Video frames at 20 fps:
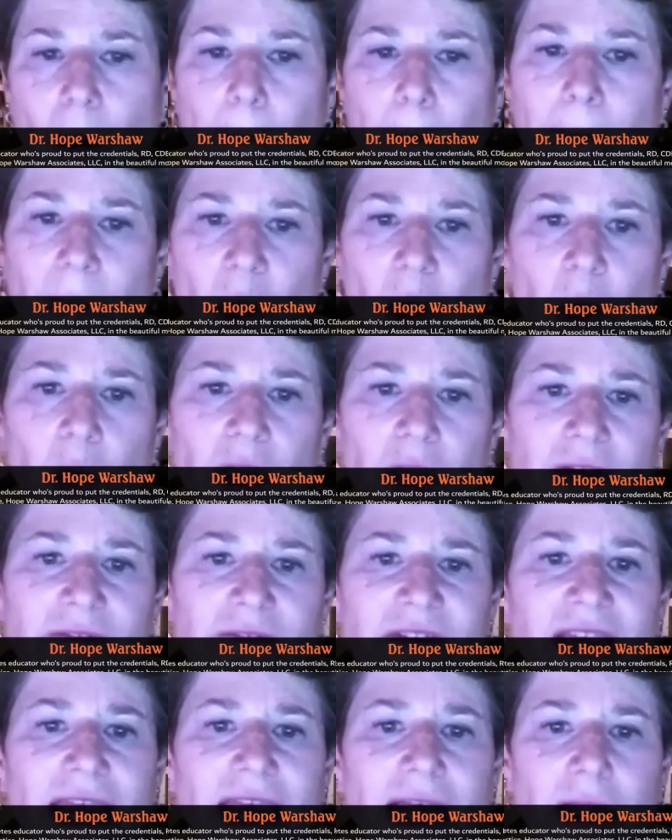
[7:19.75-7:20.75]
burning of
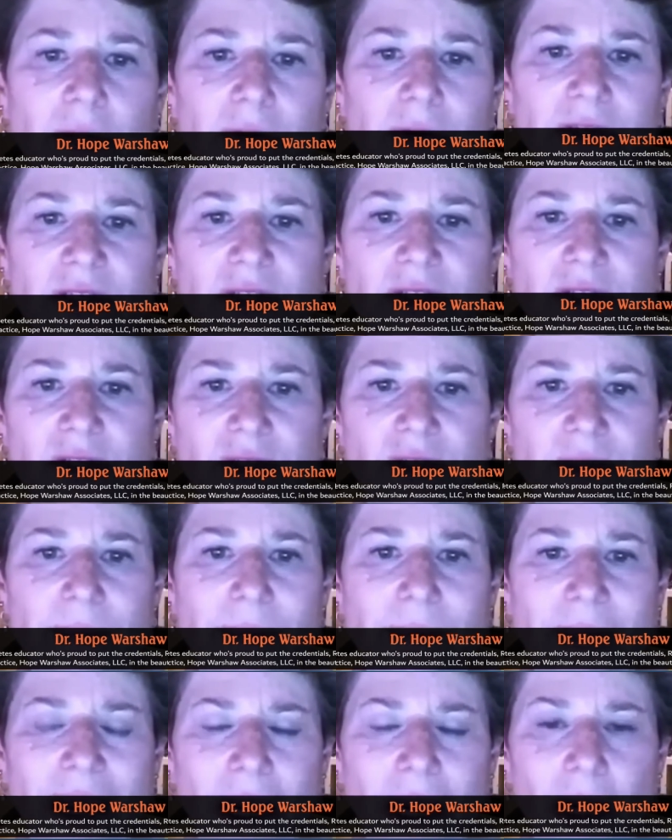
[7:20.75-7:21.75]
calories is
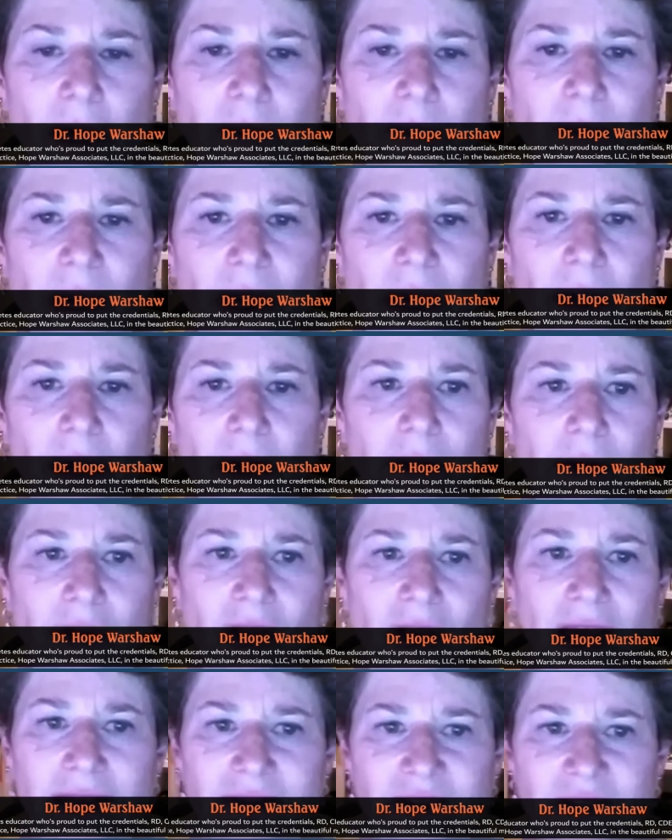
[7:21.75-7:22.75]
impaired by our
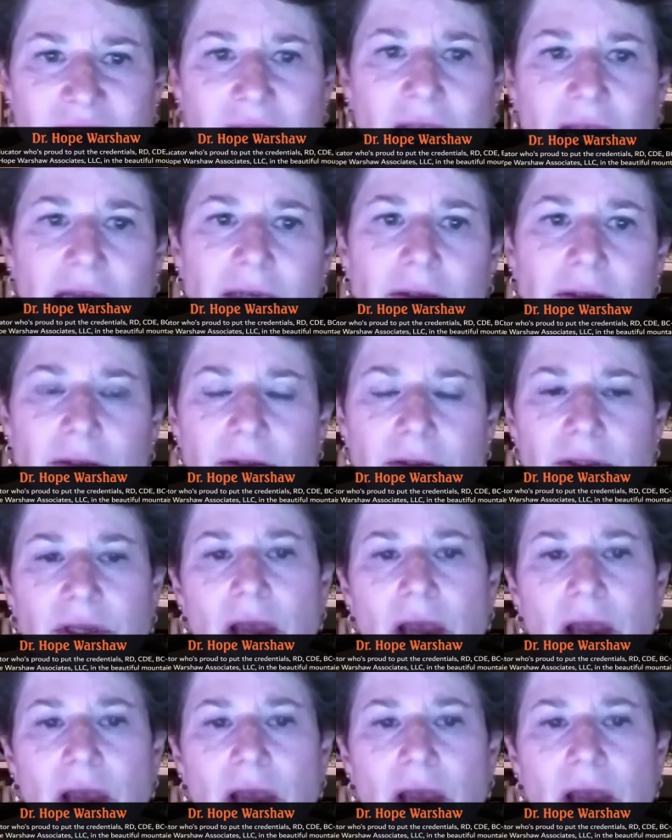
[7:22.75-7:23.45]
lifestyles,